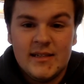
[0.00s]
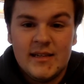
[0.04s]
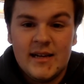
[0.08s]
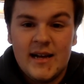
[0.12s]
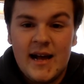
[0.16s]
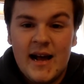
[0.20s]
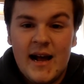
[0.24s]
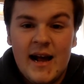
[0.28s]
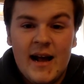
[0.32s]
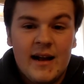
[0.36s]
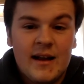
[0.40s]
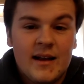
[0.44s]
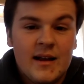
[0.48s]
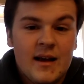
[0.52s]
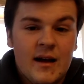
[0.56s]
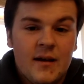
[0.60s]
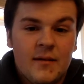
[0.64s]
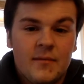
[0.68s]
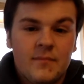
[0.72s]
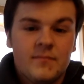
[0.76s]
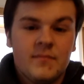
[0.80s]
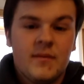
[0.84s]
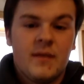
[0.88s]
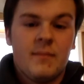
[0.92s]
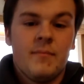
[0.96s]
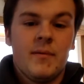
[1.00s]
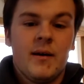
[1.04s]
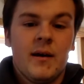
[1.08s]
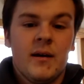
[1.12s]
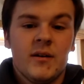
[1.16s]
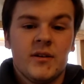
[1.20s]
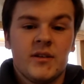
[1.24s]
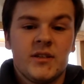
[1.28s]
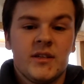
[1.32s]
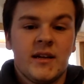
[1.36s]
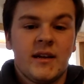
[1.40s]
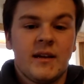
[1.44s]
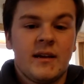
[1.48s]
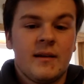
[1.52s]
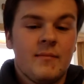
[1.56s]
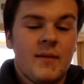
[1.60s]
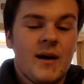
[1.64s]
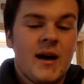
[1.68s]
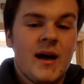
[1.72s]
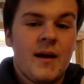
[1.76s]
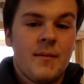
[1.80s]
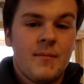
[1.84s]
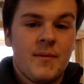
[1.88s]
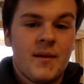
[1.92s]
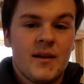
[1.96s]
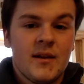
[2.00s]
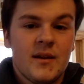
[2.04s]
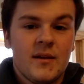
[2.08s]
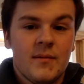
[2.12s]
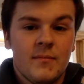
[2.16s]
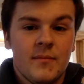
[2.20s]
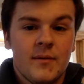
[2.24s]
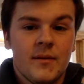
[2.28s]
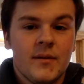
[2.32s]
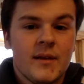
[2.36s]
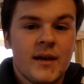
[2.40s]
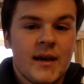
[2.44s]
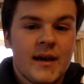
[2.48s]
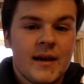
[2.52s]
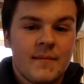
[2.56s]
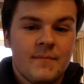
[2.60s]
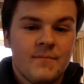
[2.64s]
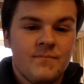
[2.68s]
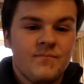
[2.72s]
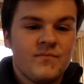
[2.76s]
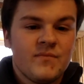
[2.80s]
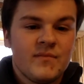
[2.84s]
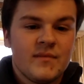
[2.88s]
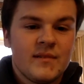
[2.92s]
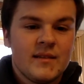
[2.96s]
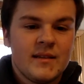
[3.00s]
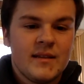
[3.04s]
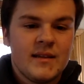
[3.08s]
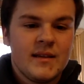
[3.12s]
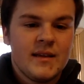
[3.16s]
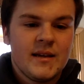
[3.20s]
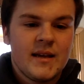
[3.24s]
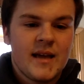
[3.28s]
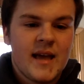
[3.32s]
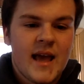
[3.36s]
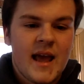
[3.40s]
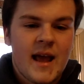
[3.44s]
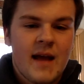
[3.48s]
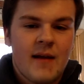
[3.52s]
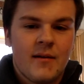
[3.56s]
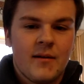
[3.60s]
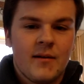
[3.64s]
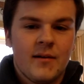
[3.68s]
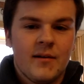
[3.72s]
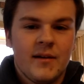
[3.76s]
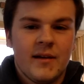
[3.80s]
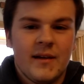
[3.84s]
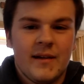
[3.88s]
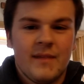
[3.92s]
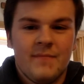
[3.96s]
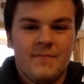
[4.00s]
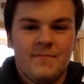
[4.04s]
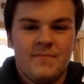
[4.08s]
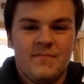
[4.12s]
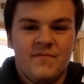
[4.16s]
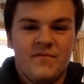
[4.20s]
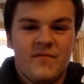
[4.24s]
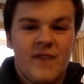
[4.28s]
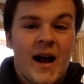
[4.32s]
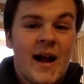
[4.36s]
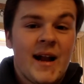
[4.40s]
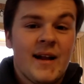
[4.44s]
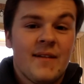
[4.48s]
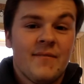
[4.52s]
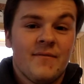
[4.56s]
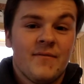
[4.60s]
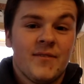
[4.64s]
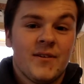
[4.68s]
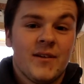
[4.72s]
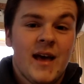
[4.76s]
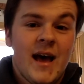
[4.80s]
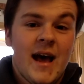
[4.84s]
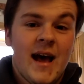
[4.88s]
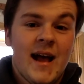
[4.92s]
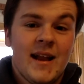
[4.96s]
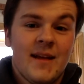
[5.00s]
I don't know, embellishing in my opinion, but like you can't really find him for that.